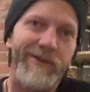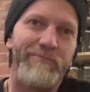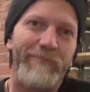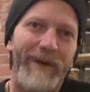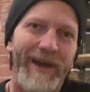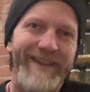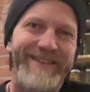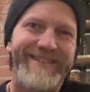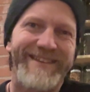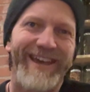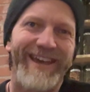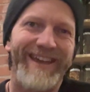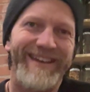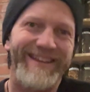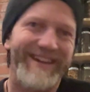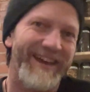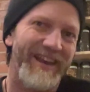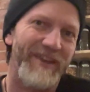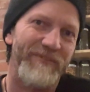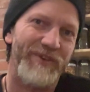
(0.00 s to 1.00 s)
my
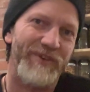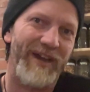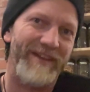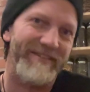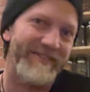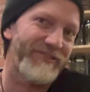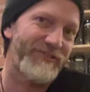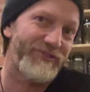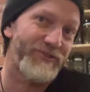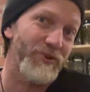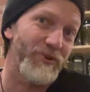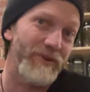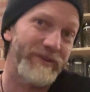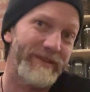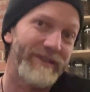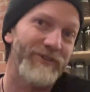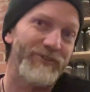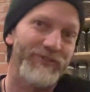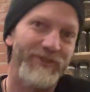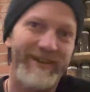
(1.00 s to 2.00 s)
tent kind of got destroyed, and
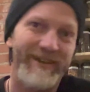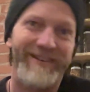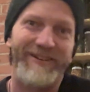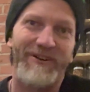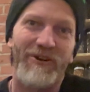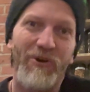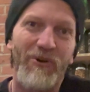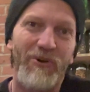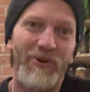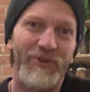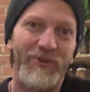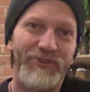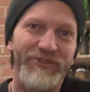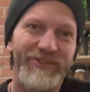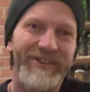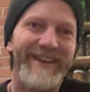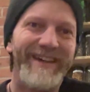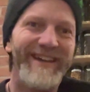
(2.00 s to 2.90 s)
there was a lot of holes,